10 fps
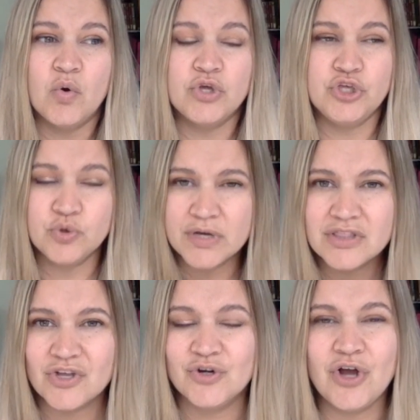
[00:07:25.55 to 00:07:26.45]
You
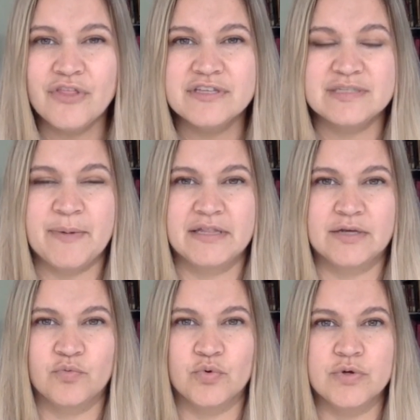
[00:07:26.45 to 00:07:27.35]
can learn all the
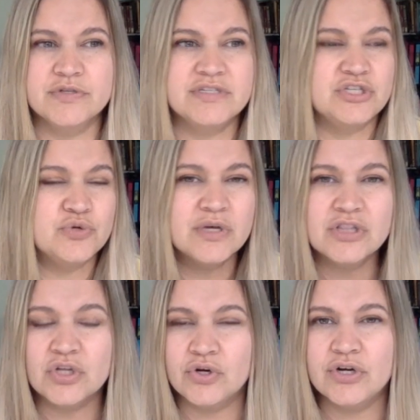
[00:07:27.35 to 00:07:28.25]
spelling rules and you
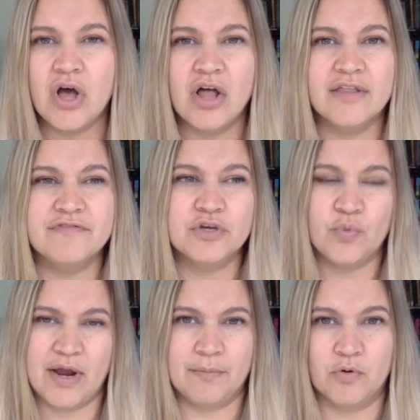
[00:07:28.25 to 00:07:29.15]
can learn all of the
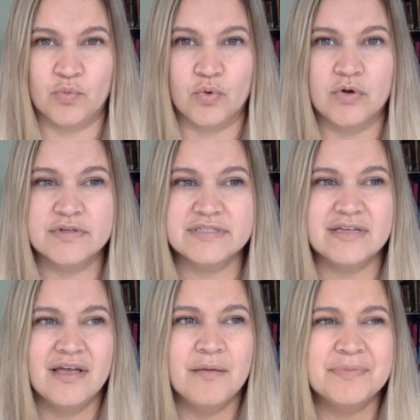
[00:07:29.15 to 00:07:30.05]
grammar rules,
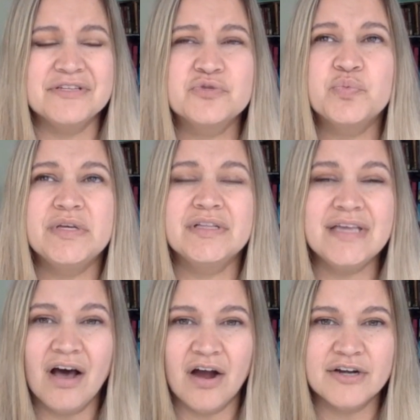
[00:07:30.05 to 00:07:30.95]
but it's really
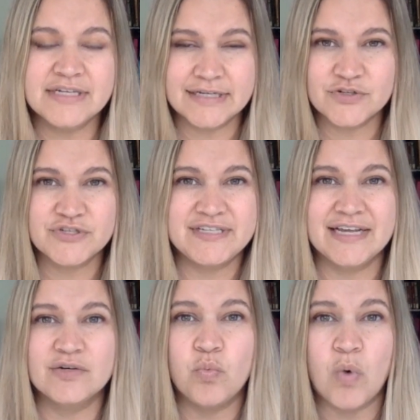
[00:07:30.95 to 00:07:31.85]
hard to
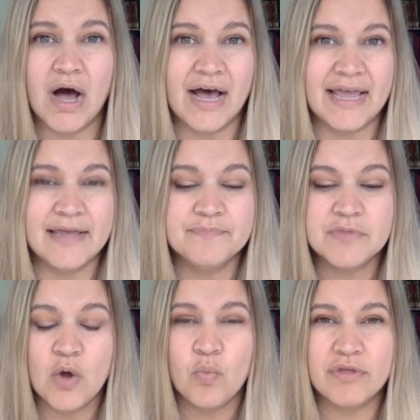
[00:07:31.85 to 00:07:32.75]
understand why.
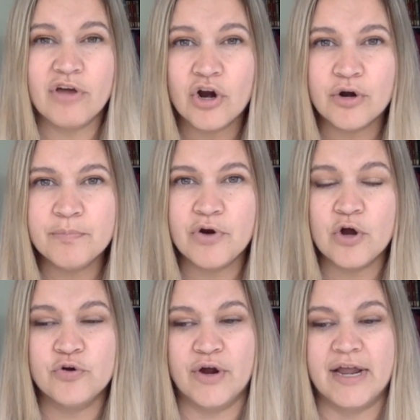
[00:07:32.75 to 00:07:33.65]
With her
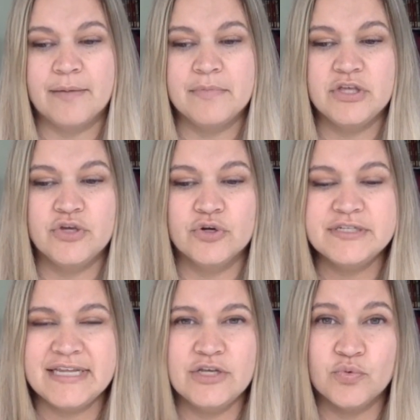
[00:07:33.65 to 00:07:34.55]
program, you're
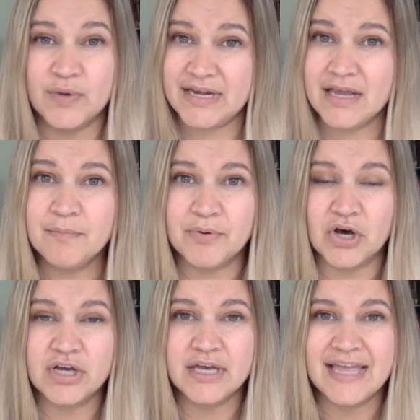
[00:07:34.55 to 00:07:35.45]
reading a
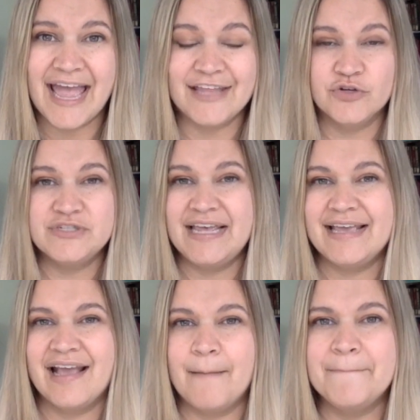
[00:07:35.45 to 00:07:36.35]
book and you're
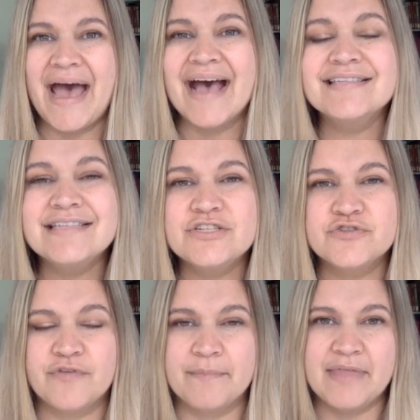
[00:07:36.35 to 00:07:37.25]
taking a passage
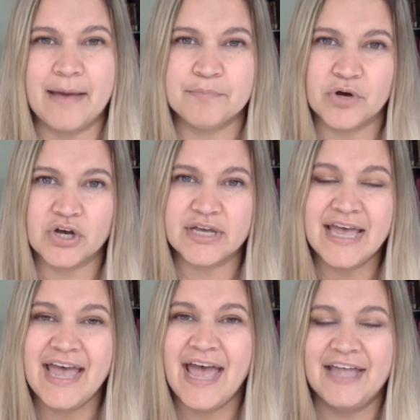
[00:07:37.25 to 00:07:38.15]
from that book
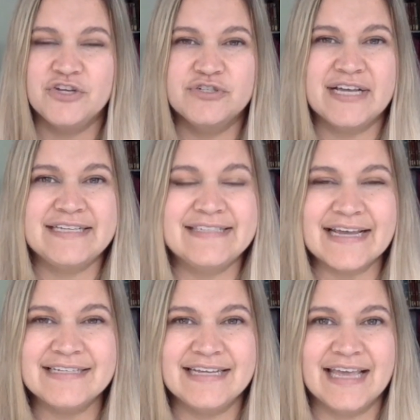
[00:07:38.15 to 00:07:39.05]
and you're
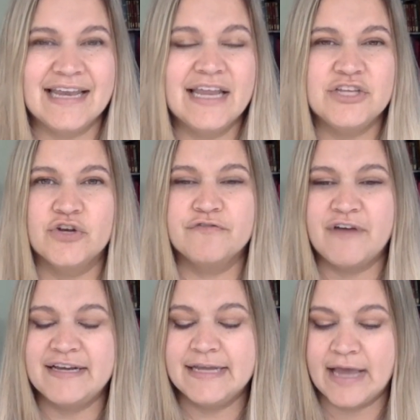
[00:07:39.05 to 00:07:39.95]
dissecting it and you're
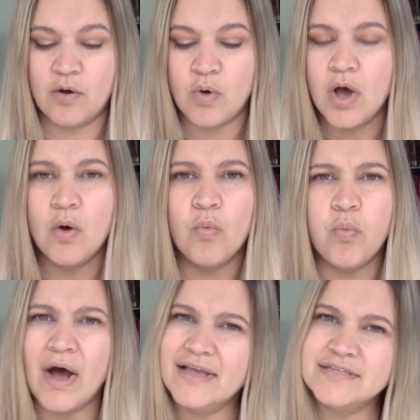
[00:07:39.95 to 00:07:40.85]
finding out,
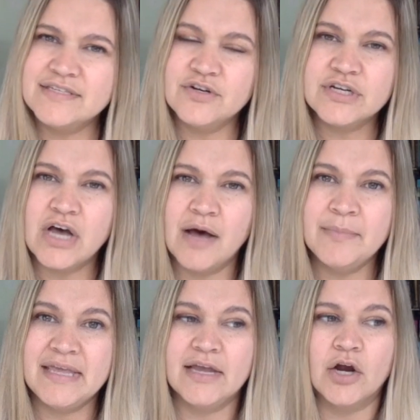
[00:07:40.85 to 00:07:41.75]
why is there a comma
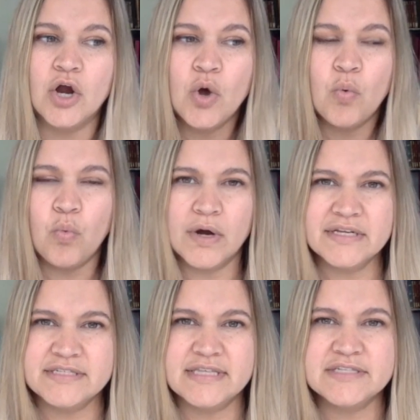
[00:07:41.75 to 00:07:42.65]
here? What
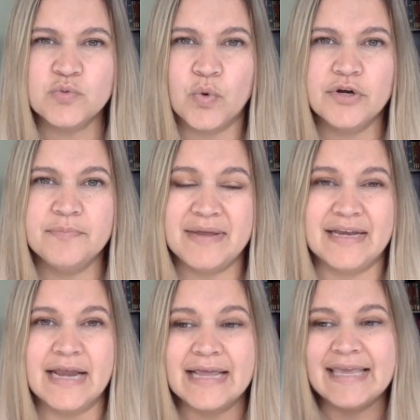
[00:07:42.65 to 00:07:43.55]
does this word
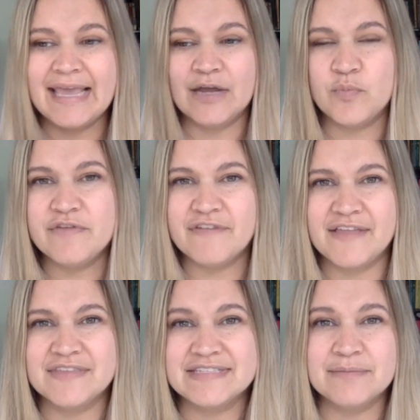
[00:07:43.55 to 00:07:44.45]
mean? Can we
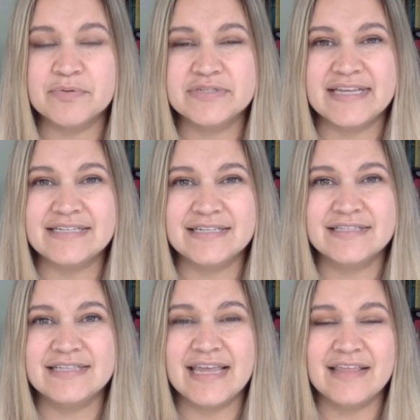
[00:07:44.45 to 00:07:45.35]
find the simple
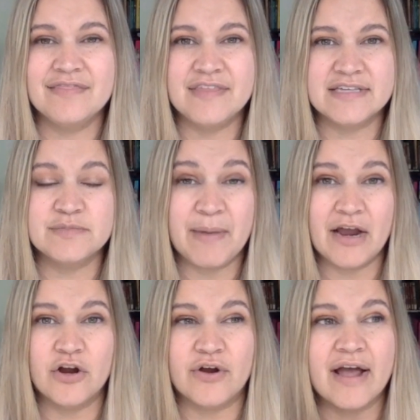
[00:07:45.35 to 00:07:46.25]
sentence in this
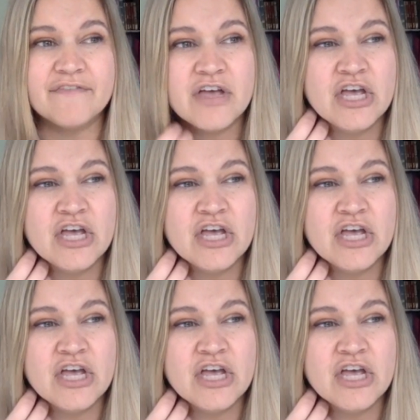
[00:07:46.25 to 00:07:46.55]
paragraph?